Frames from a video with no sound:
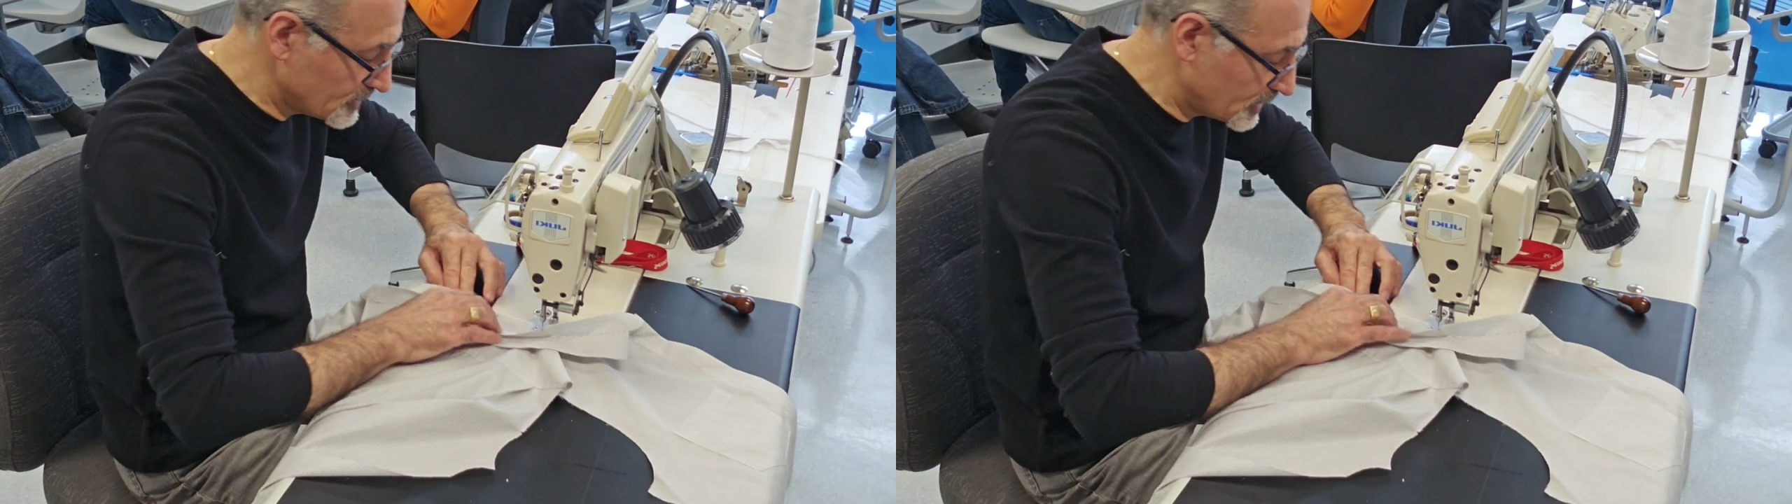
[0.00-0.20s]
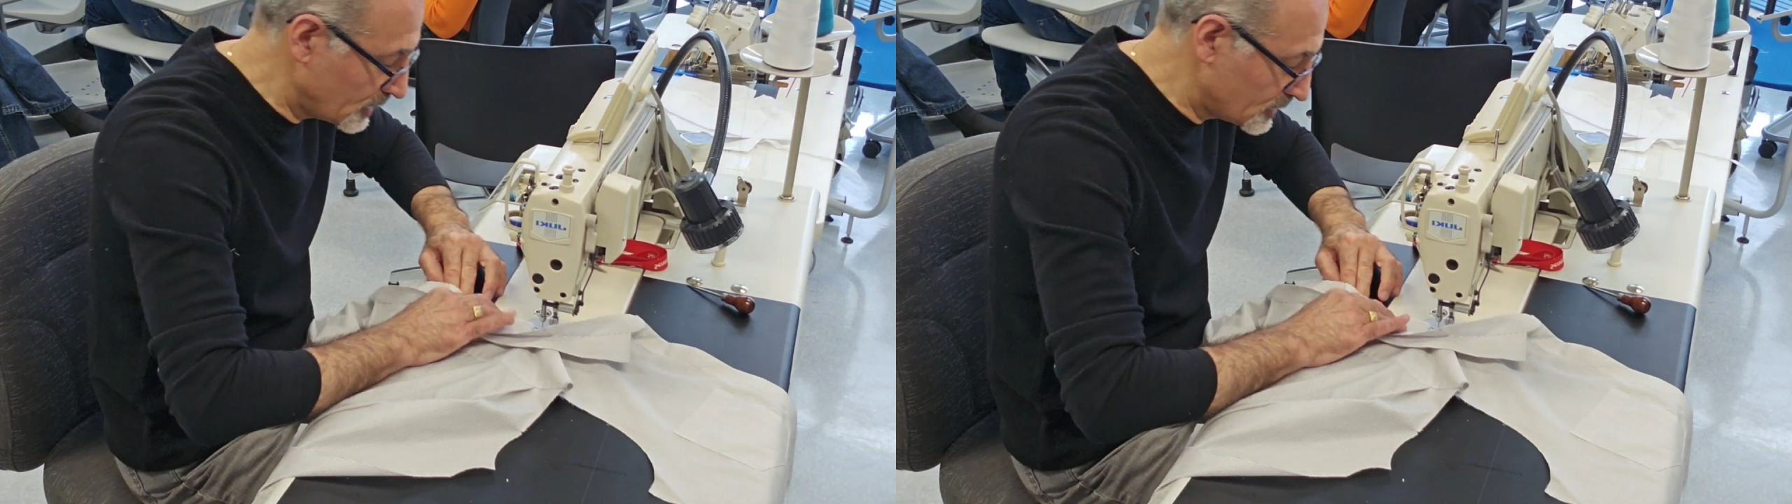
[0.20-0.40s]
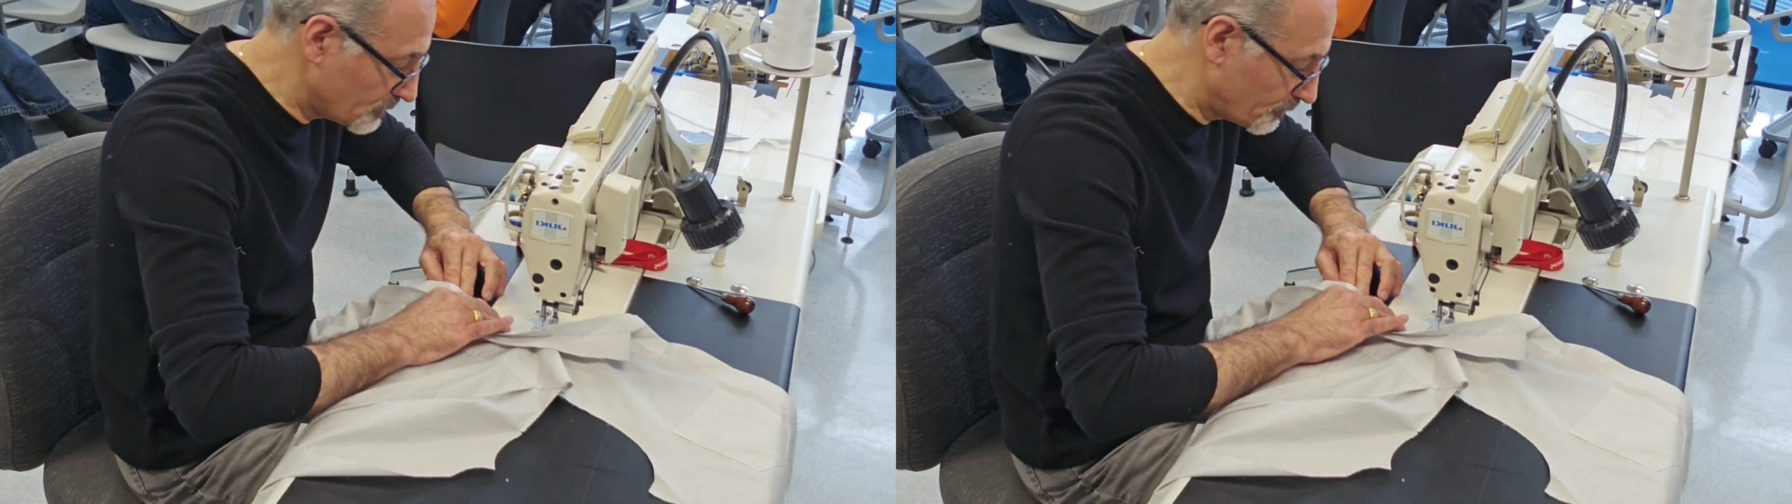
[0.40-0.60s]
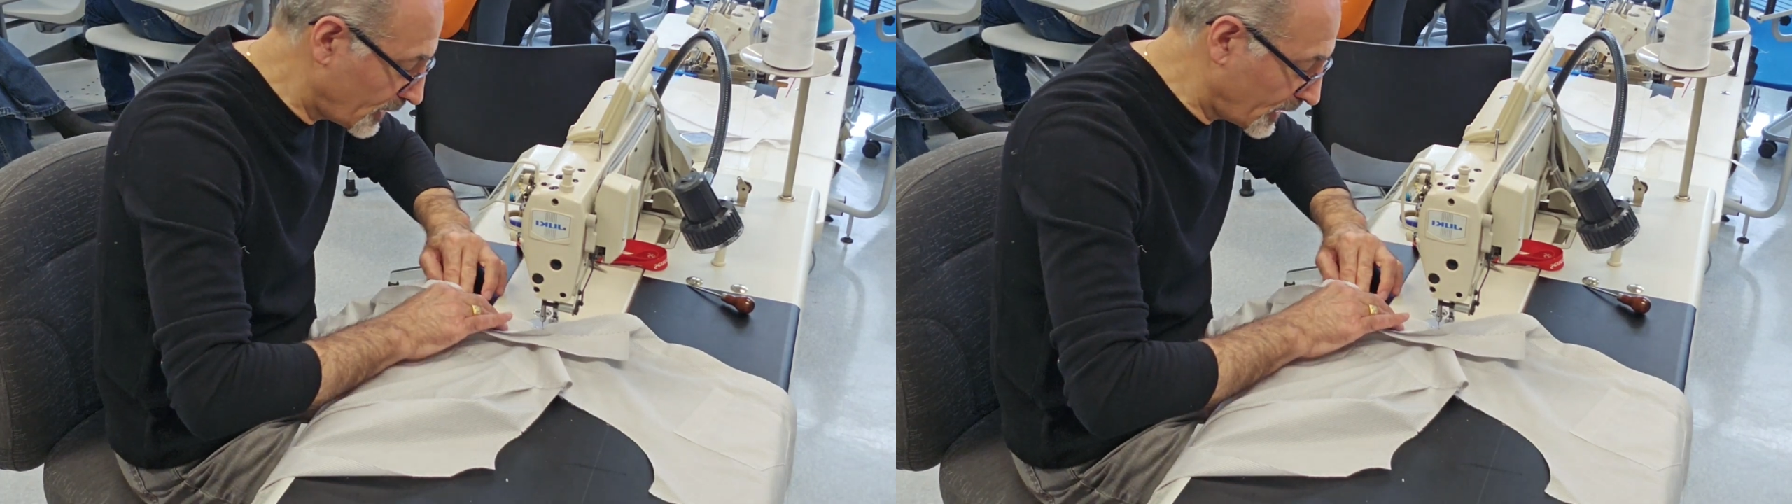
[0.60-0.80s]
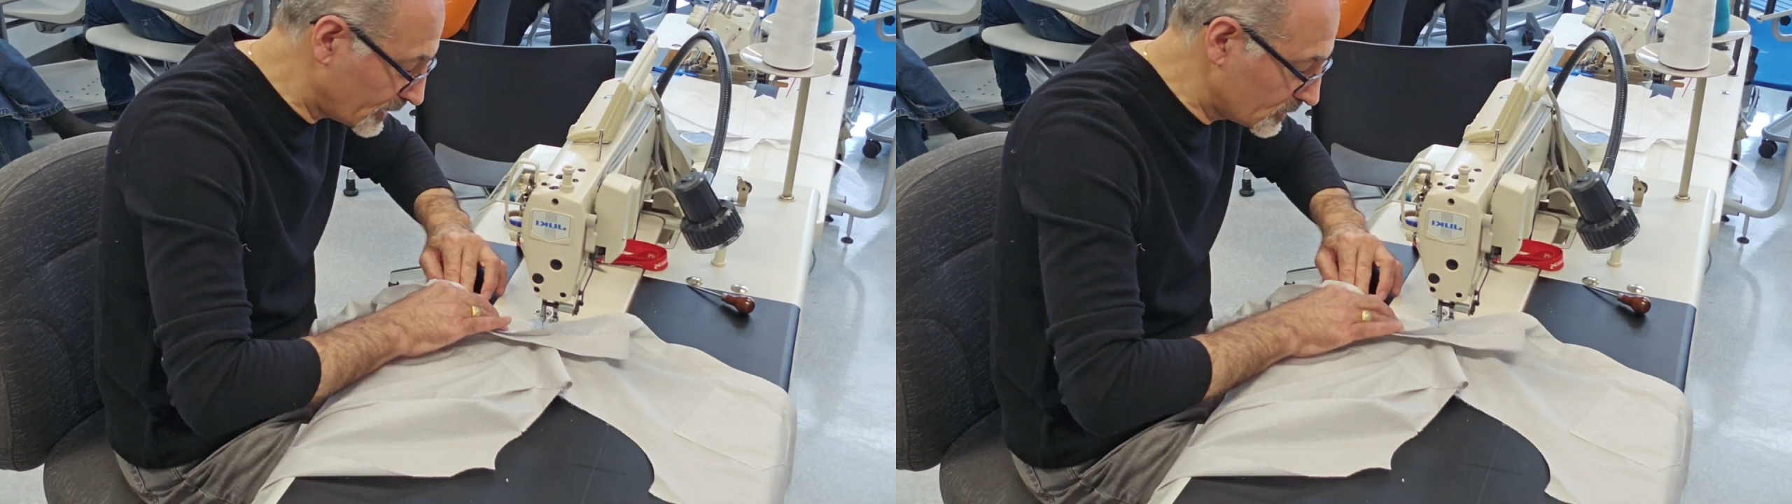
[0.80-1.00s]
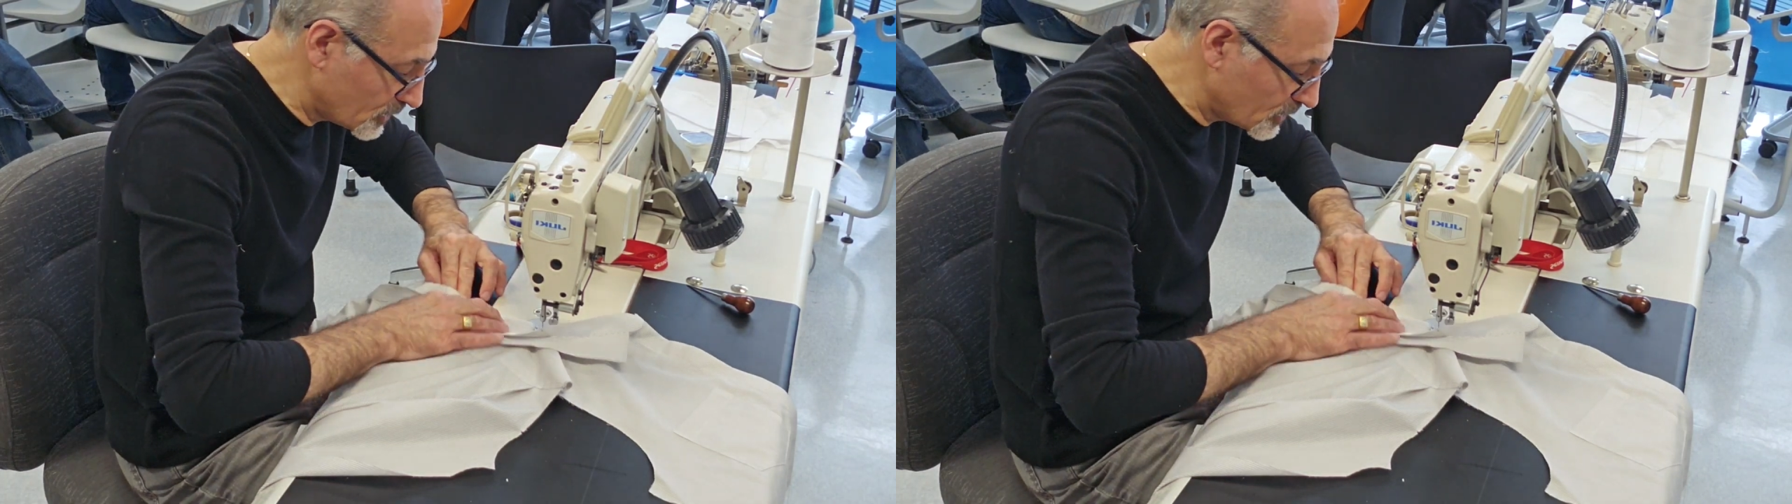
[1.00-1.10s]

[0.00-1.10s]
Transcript: the center back notch